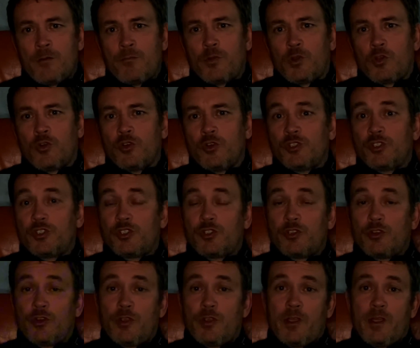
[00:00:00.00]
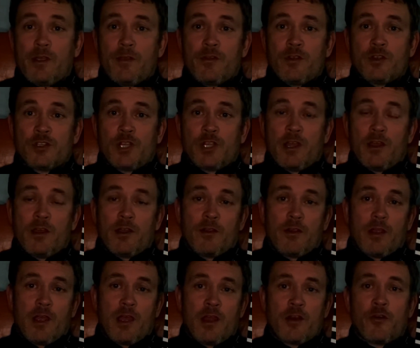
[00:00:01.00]
Because there's
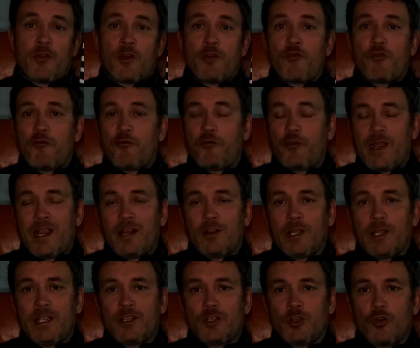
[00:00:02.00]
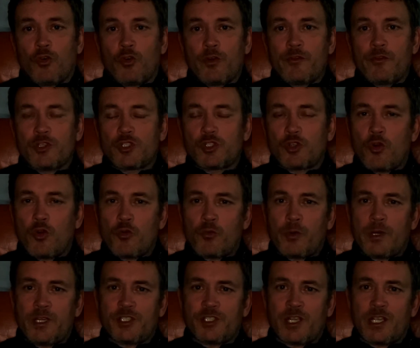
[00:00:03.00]
another refrain later on in the song
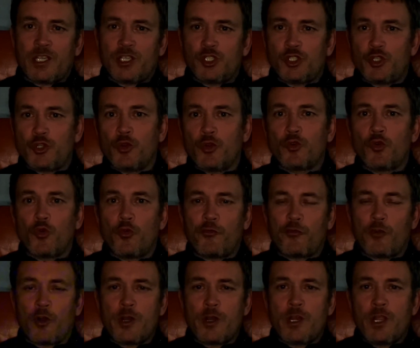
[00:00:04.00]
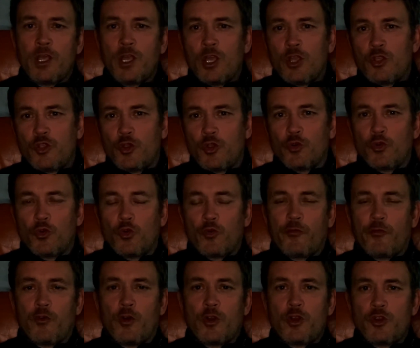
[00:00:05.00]
where he sings, "You're no fun, you're no
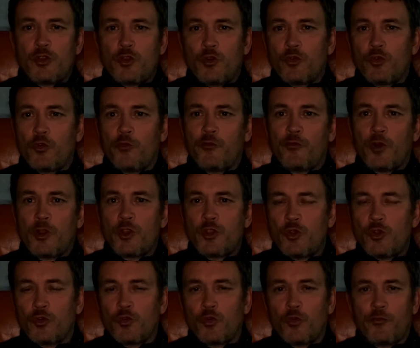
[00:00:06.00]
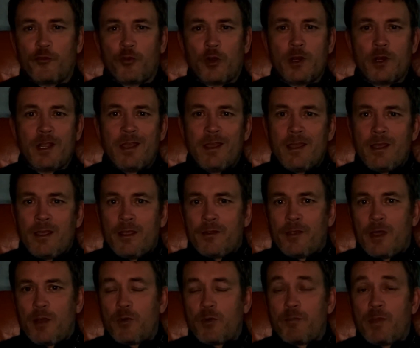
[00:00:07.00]
fun, you're no fun, you're no fun."
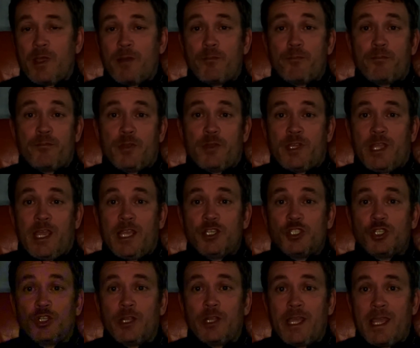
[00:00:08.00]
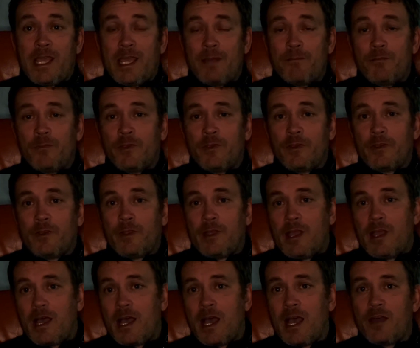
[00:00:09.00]
That would be potentially aimed
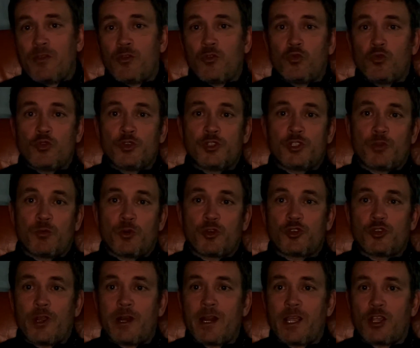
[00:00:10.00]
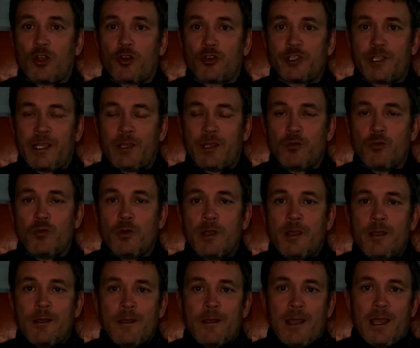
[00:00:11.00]
at those that were trying to curtail
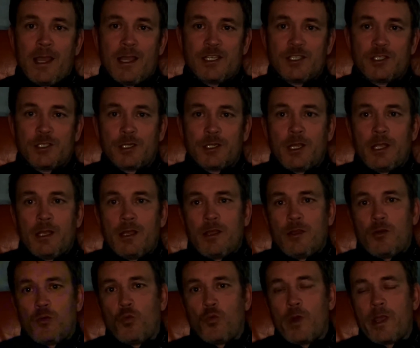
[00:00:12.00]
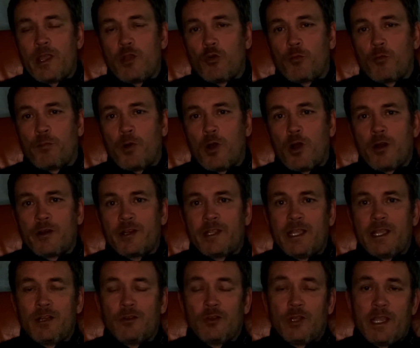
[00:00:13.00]
his wild
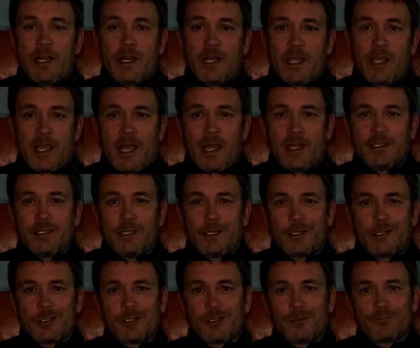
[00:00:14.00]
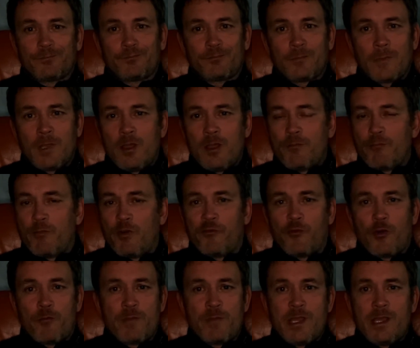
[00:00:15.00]
partying late night antics. But
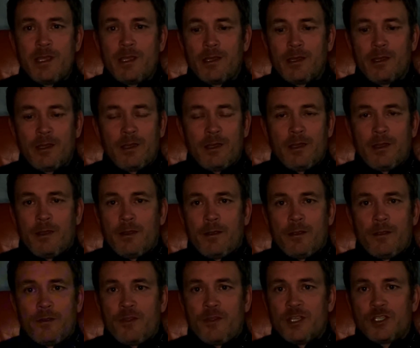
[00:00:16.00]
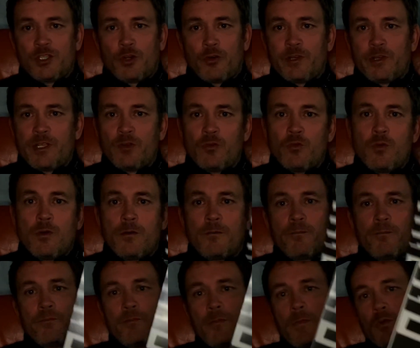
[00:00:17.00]
for me, this ordeal
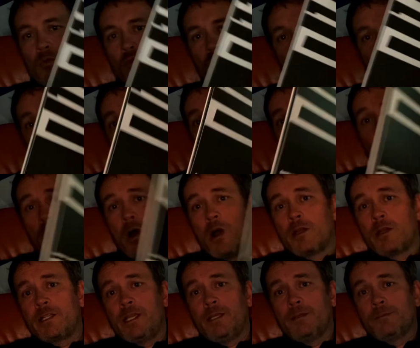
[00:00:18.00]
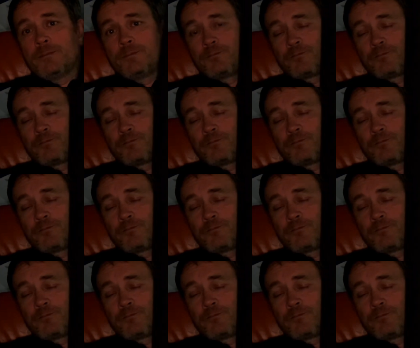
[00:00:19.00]
was no party.